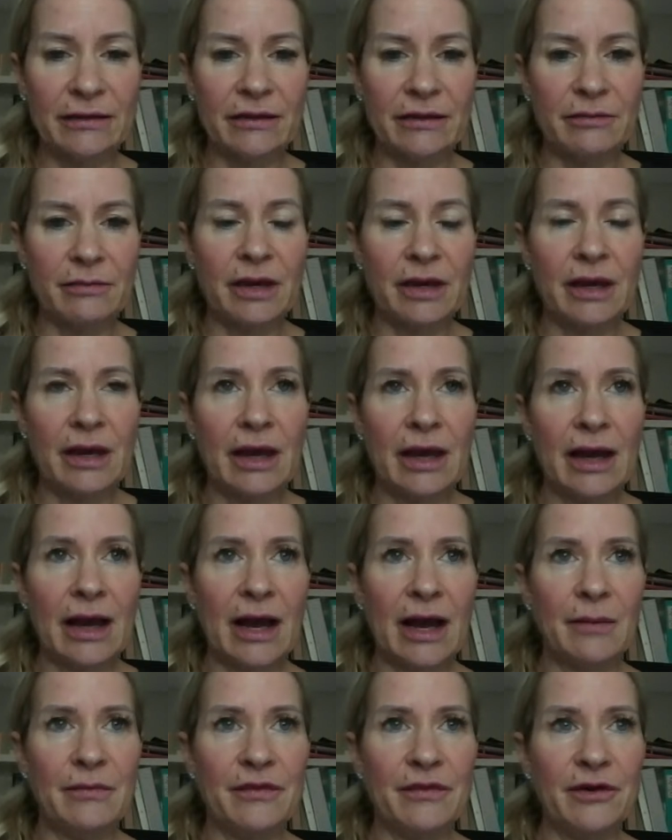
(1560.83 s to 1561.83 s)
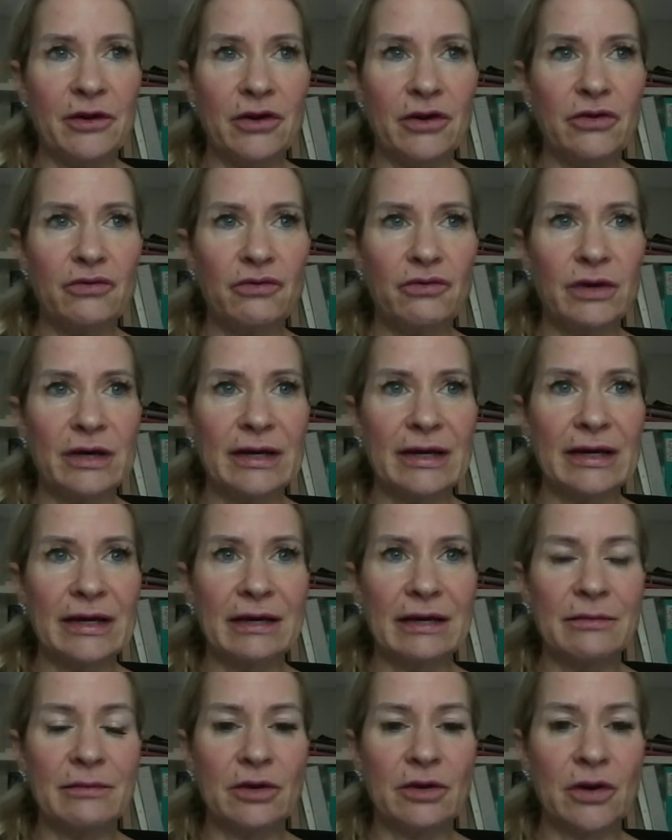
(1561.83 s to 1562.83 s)
them that could
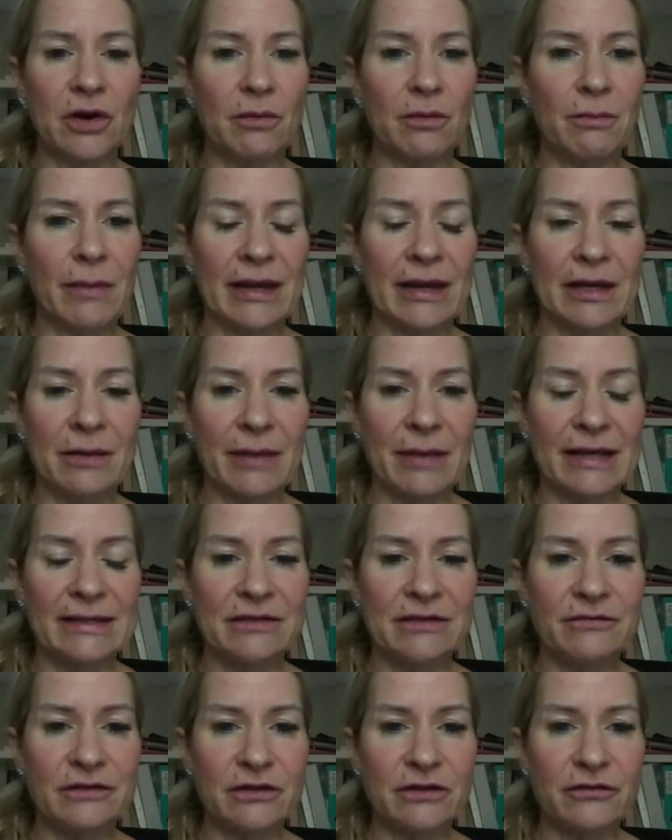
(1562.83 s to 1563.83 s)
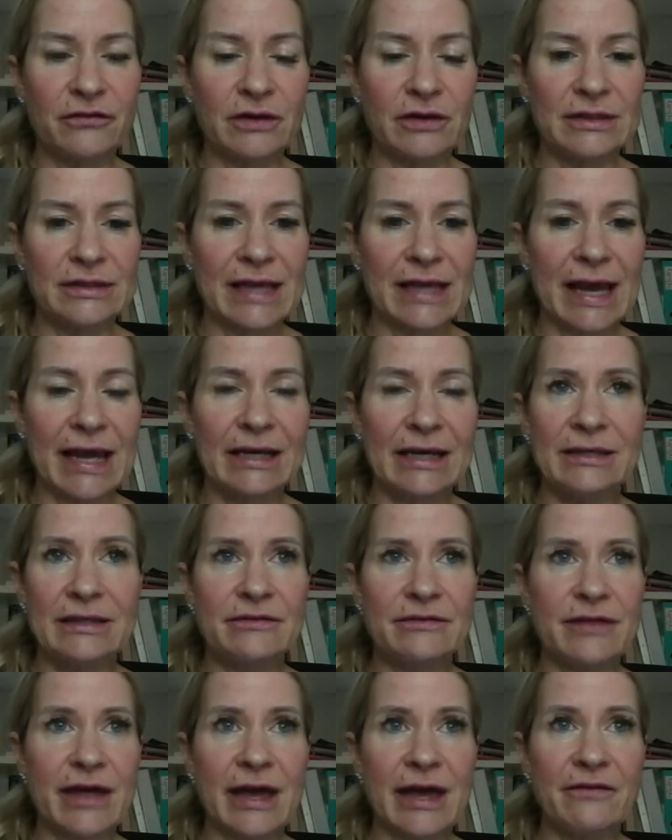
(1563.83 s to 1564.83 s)
really, make a massive difference. And
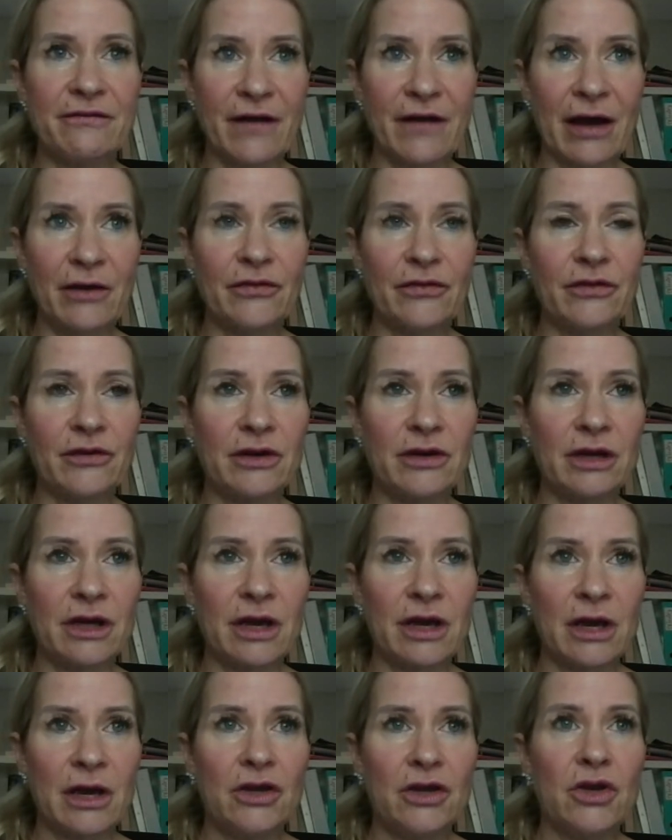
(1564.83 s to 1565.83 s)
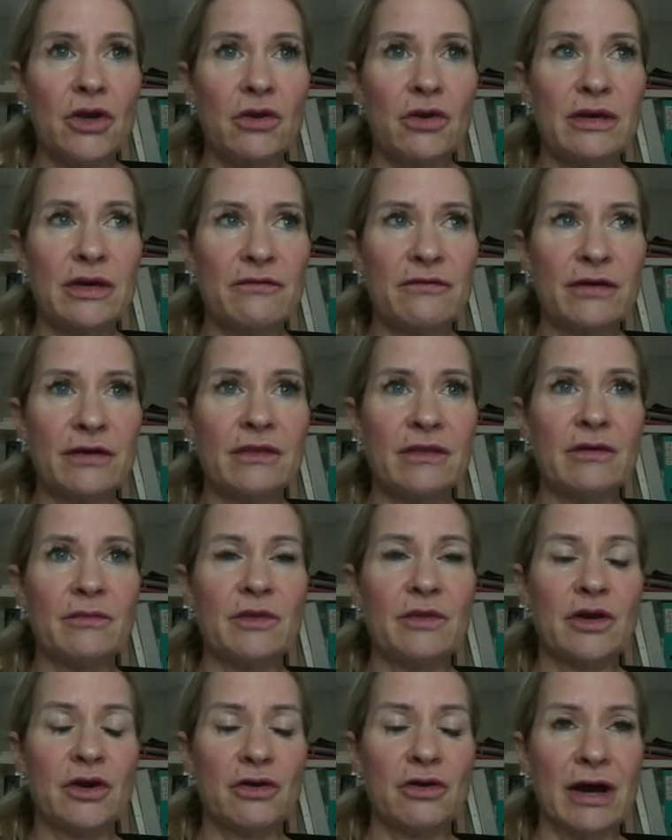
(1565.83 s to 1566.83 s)
they found that, giving them
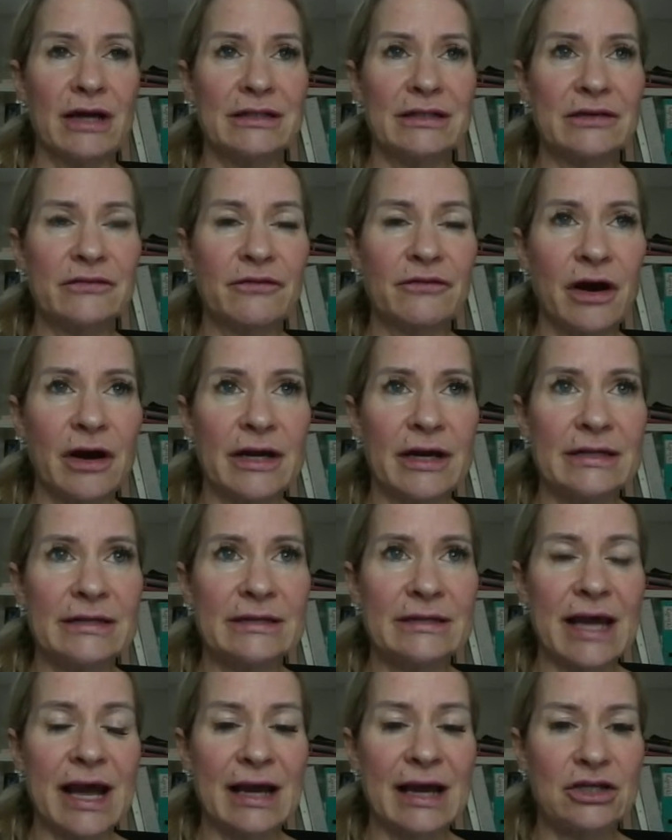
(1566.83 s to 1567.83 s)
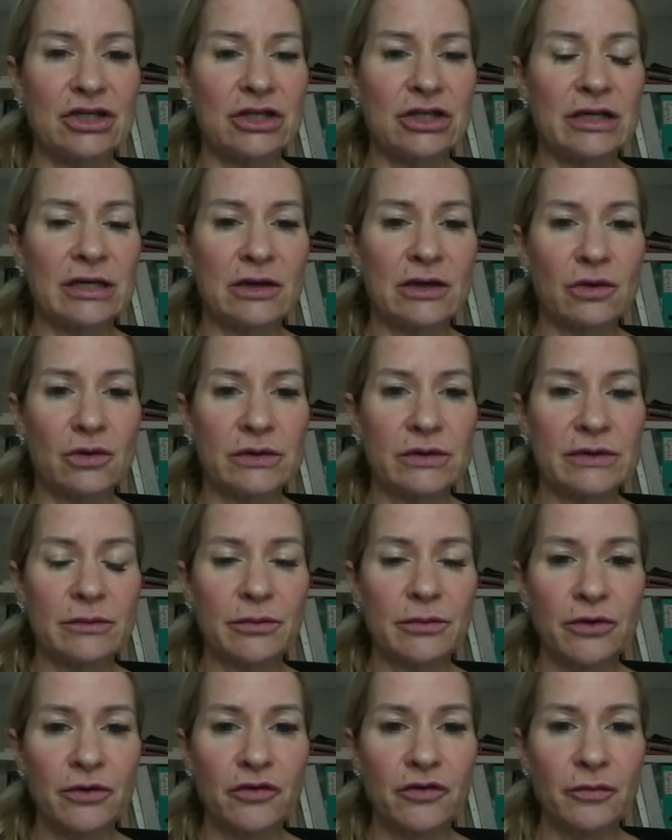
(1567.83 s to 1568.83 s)
the correct advice actually caused
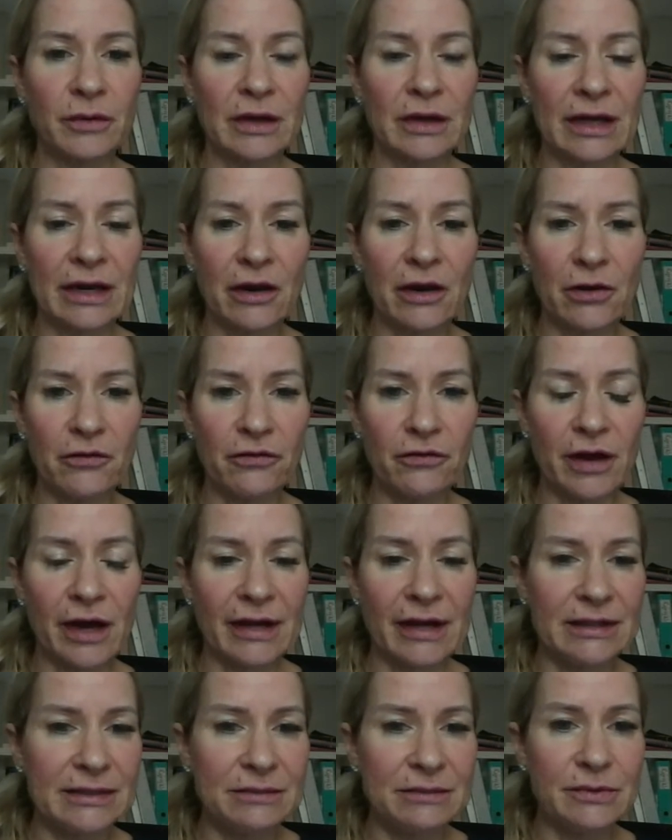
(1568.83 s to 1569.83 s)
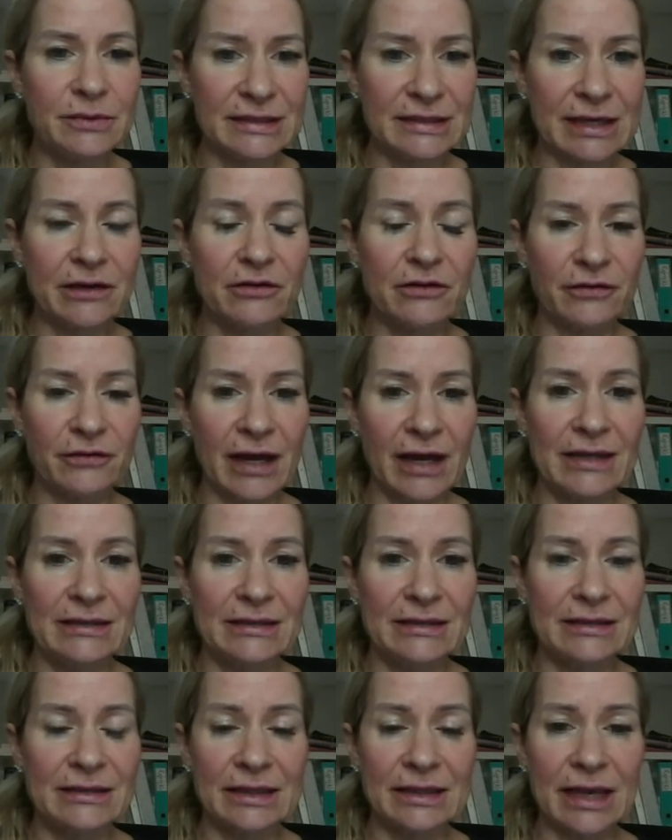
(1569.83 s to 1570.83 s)
improvement in over 80% of
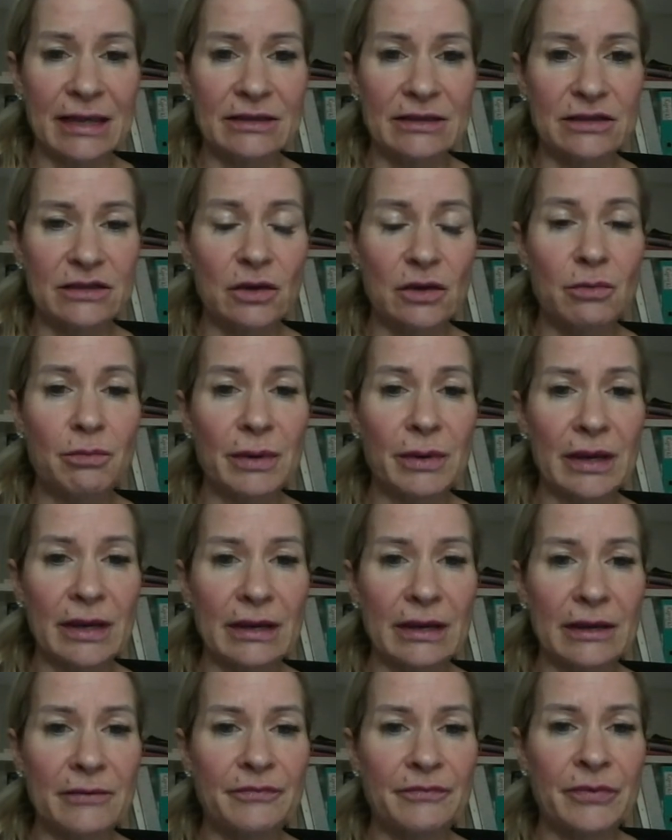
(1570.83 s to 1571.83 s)
cases again. So big.